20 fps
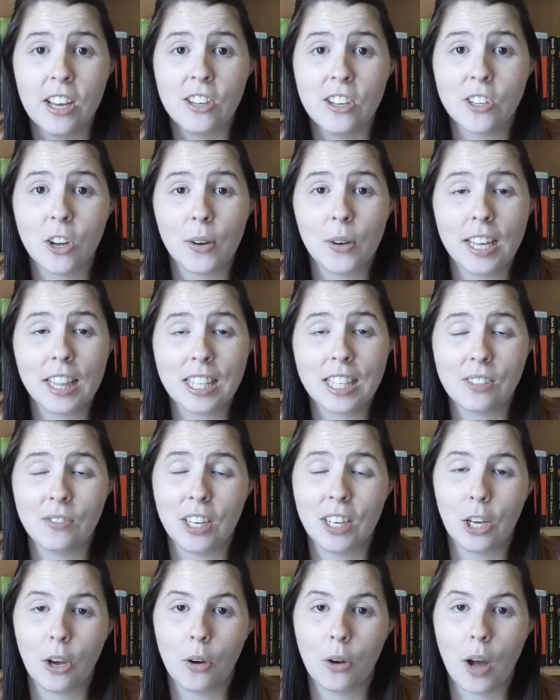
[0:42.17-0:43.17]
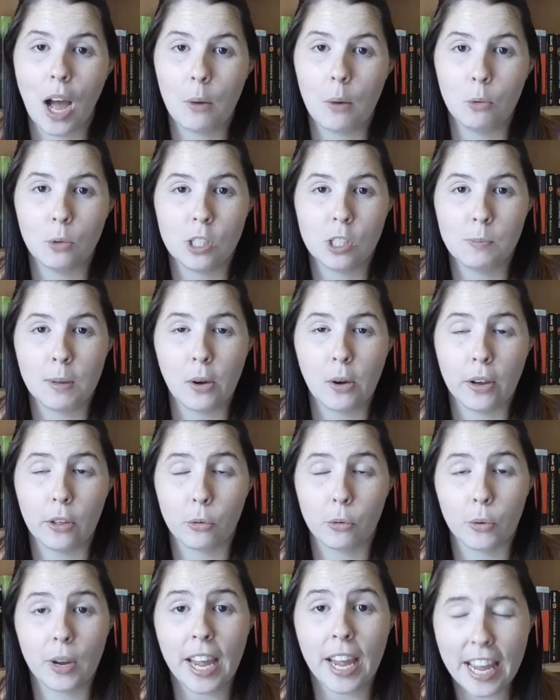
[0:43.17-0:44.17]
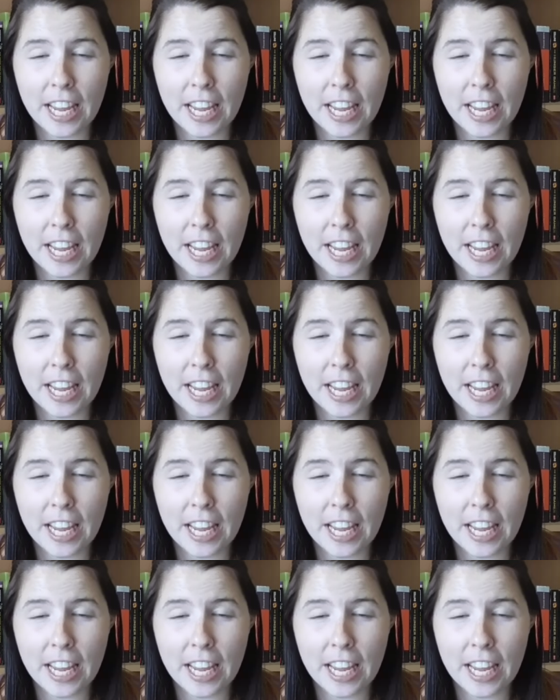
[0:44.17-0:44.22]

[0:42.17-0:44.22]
So in this video I will just be going through